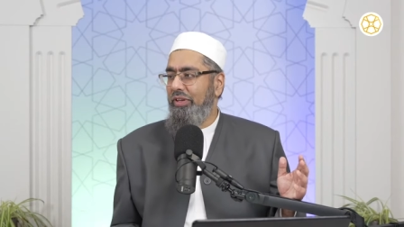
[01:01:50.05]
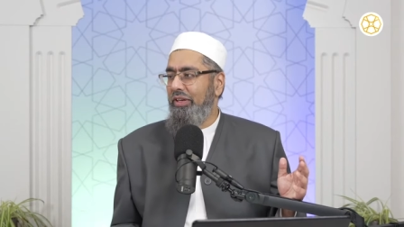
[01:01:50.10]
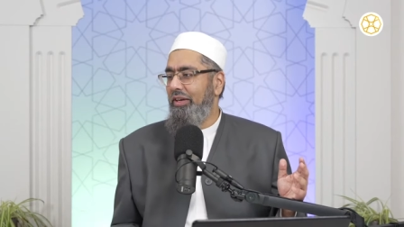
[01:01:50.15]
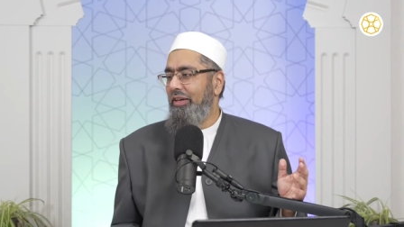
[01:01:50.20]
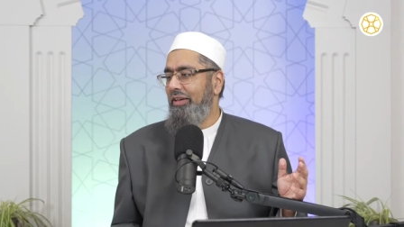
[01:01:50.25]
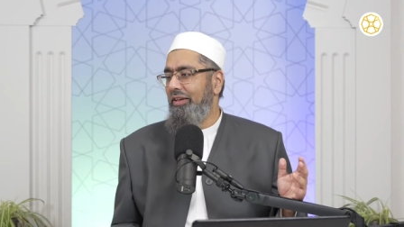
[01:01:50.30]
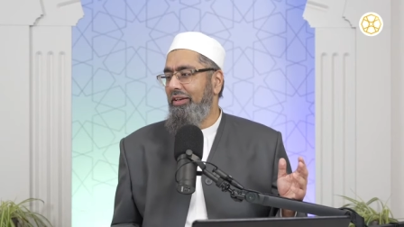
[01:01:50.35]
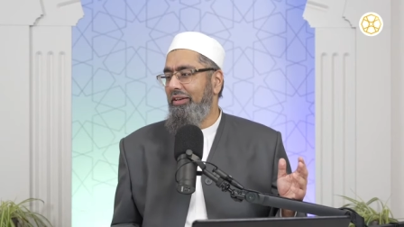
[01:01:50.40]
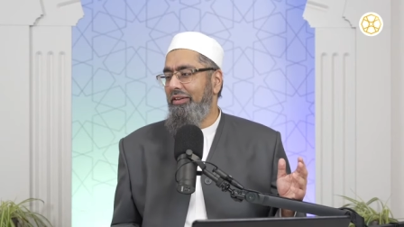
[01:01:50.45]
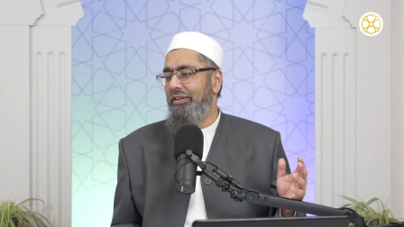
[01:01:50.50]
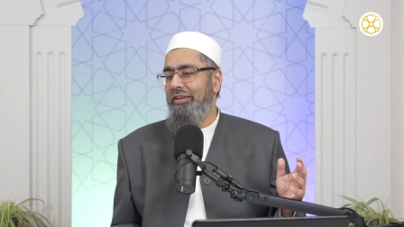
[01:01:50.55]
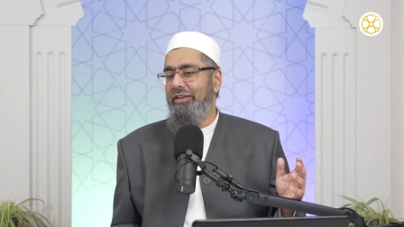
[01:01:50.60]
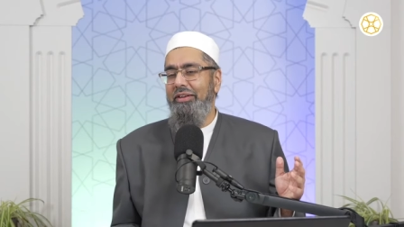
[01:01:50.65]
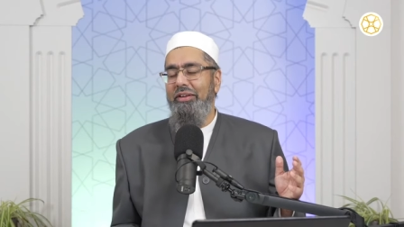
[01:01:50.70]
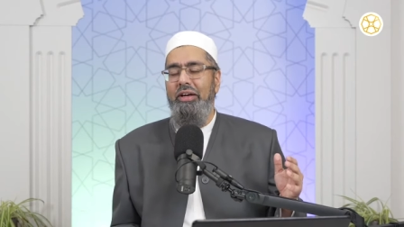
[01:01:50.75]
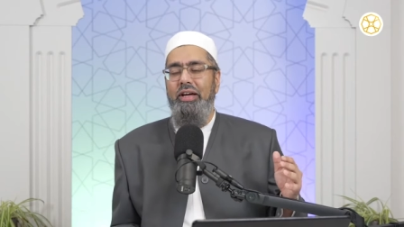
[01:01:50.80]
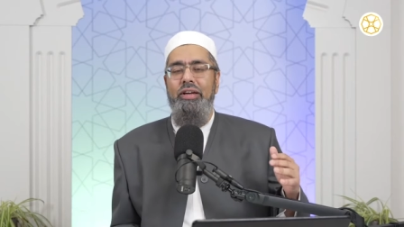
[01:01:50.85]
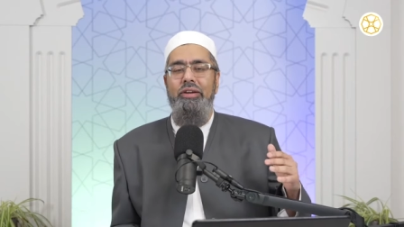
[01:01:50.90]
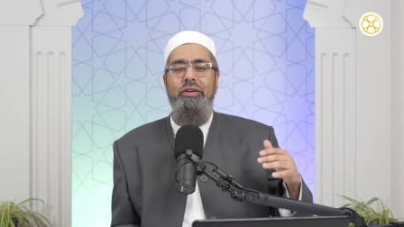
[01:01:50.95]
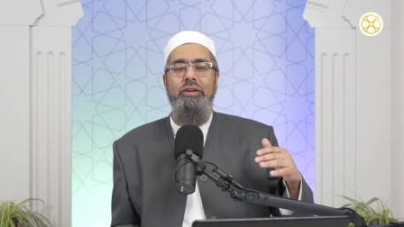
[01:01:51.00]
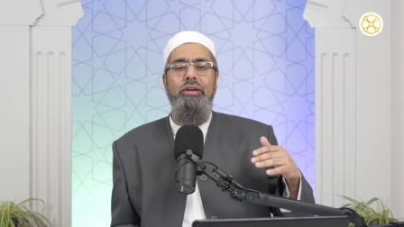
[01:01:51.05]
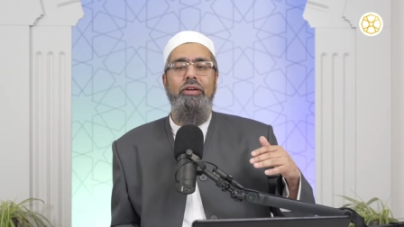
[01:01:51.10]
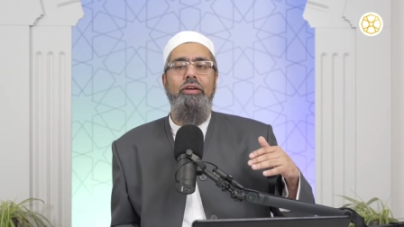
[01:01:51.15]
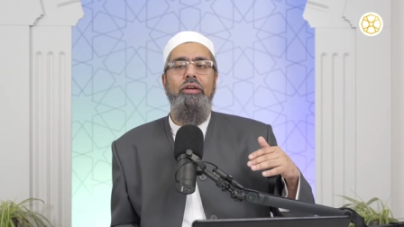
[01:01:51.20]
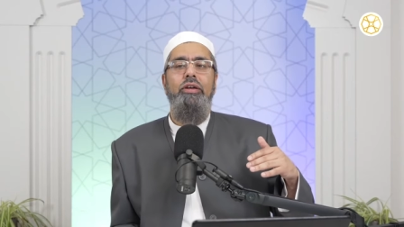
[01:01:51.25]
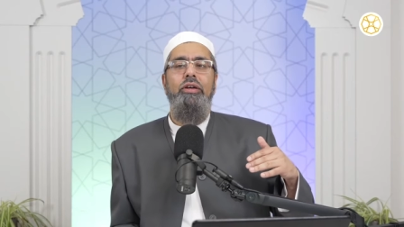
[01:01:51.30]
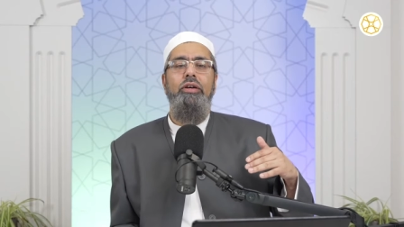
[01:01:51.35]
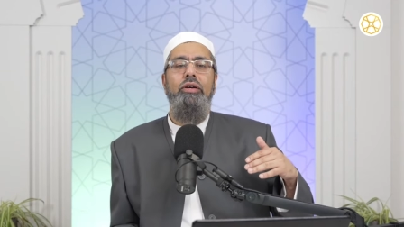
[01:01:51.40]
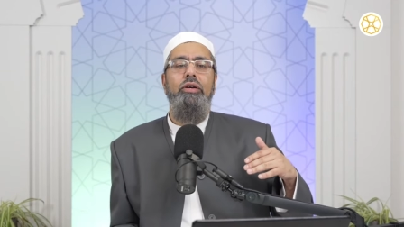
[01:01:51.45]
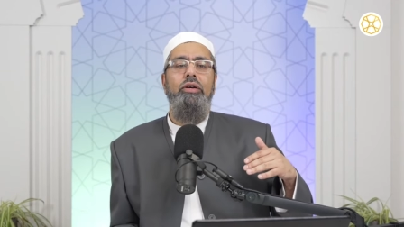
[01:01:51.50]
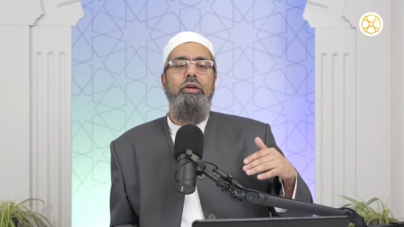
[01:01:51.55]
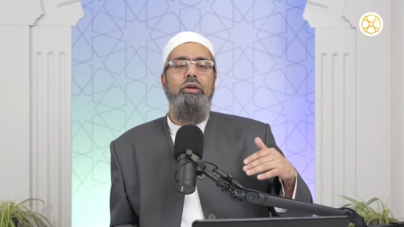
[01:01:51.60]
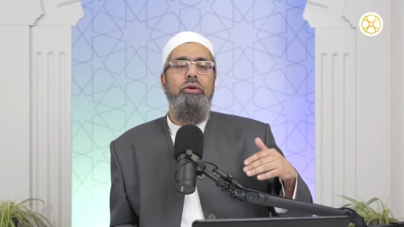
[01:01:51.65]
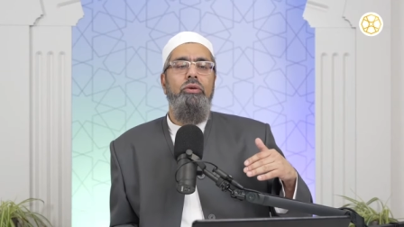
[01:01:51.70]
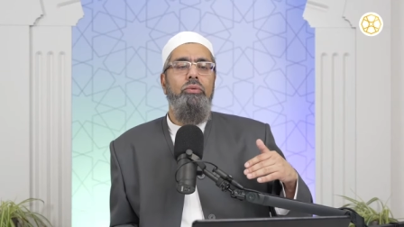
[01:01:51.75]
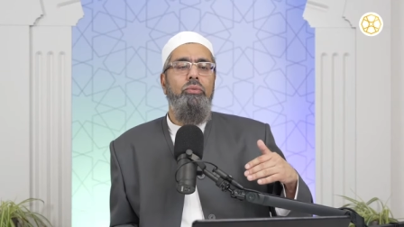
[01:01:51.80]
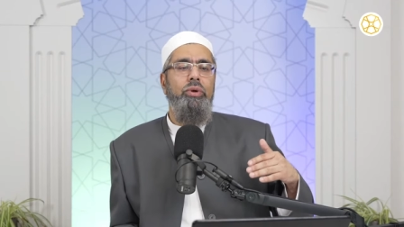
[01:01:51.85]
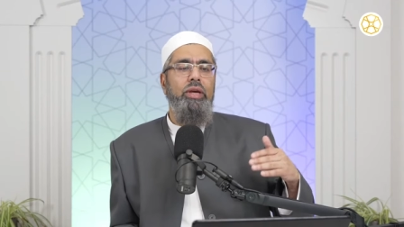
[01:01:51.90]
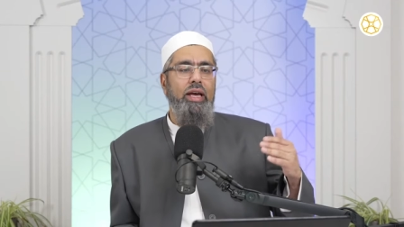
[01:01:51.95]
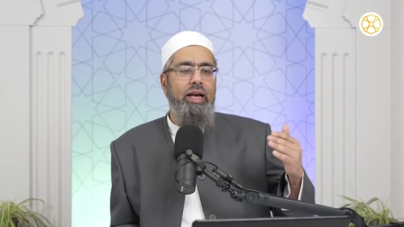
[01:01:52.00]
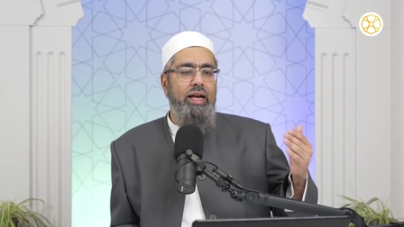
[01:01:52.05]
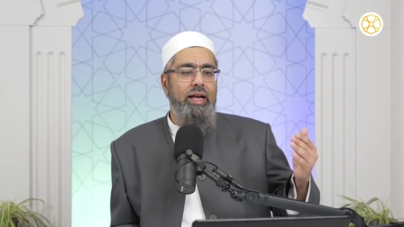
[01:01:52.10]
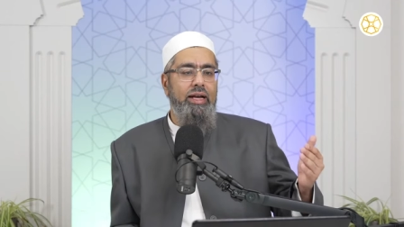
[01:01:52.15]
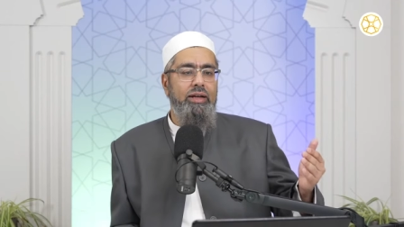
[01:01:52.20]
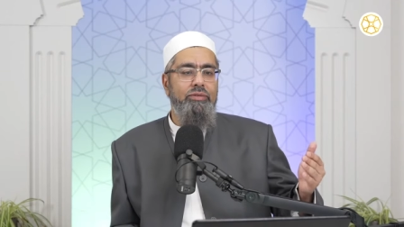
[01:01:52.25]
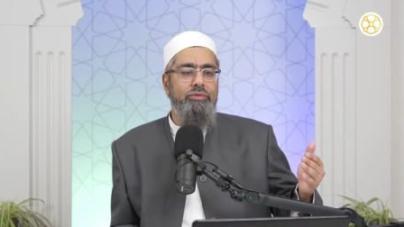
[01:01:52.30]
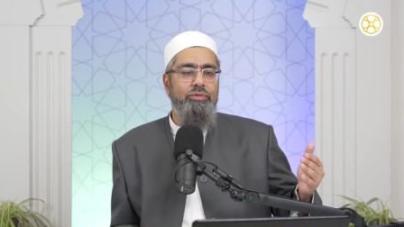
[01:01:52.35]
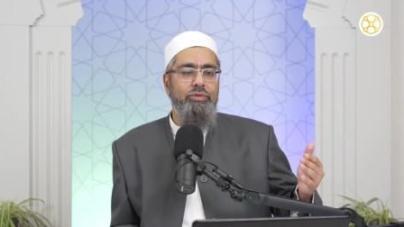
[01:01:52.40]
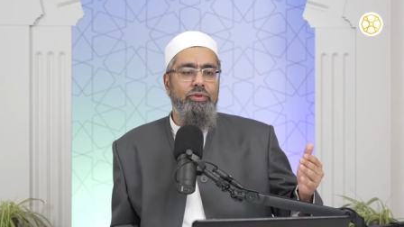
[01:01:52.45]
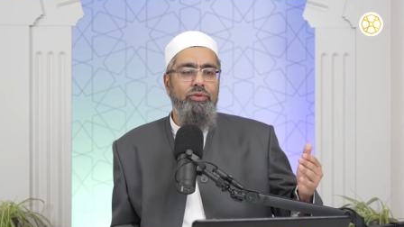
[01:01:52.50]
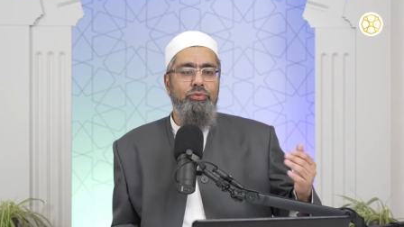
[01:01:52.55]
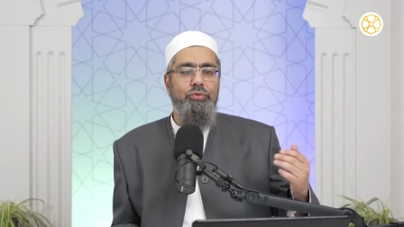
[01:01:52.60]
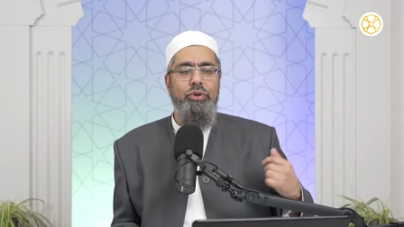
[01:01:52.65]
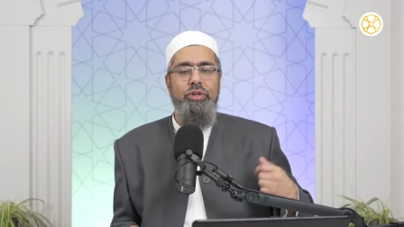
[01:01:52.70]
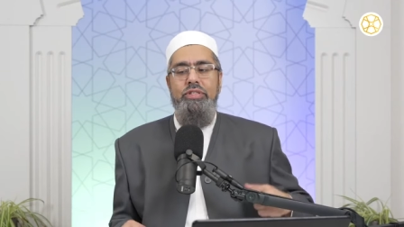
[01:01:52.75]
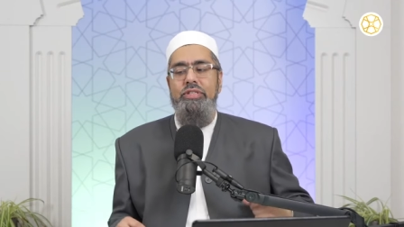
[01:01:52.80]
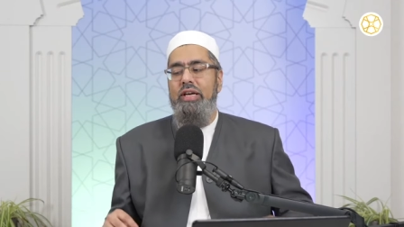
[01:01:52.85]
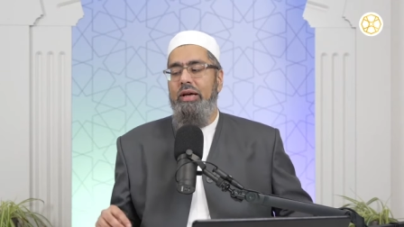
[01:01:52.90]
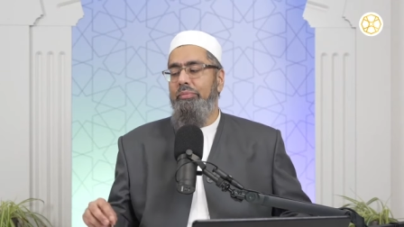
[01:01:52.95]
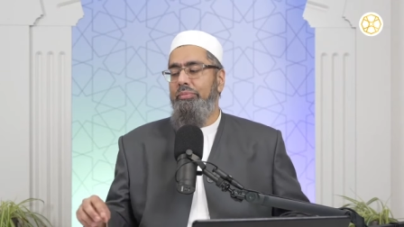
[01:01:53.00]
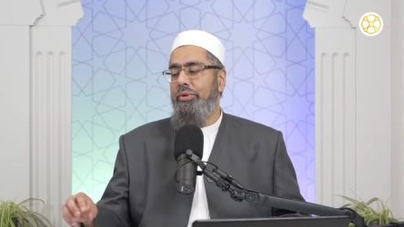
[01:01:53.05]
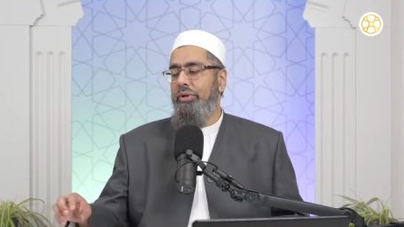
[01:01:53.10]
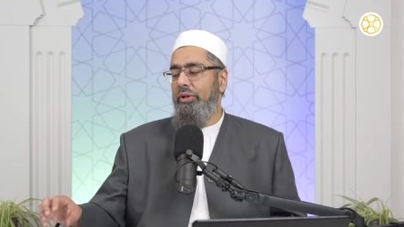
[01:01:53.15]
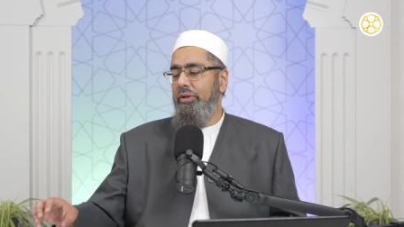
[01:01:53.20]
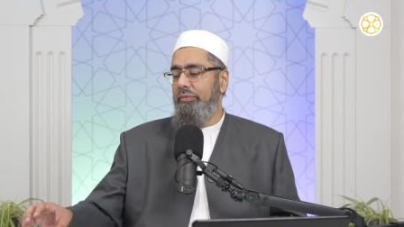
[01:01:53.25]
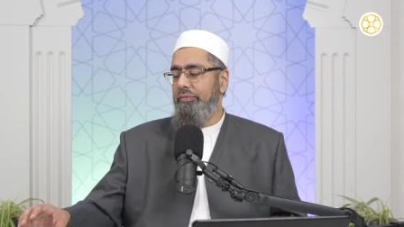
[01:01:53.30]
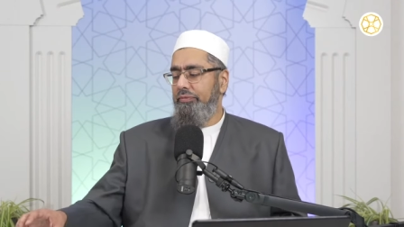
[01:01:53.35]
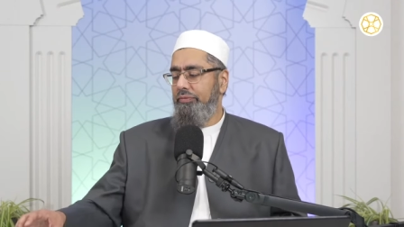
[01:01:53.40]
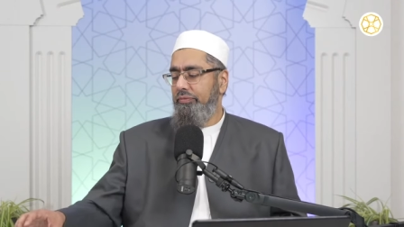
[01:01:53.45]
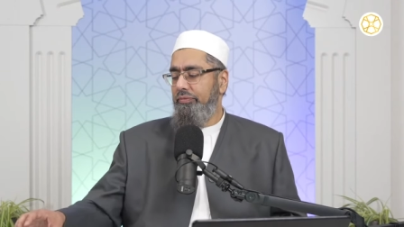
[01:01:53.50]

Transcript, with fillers: Right? And we have, for example,